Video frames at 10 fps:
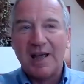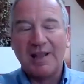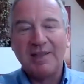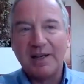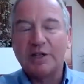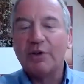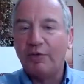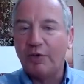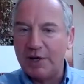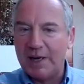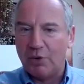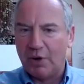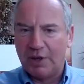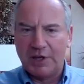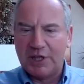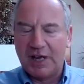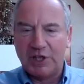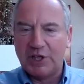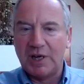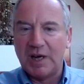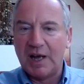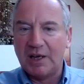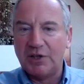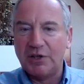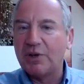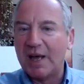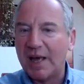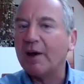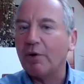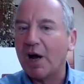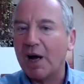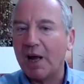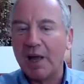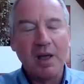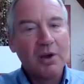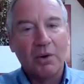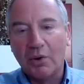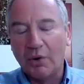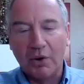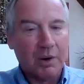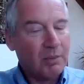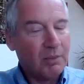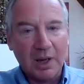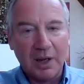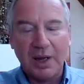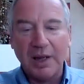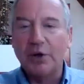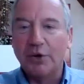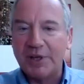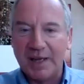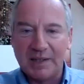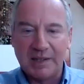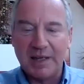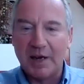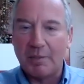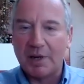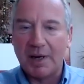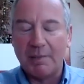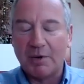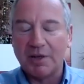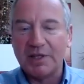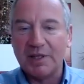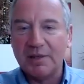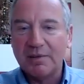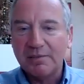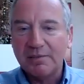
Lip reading: And that is a funding organization like UKRI or in the old days, the MRC.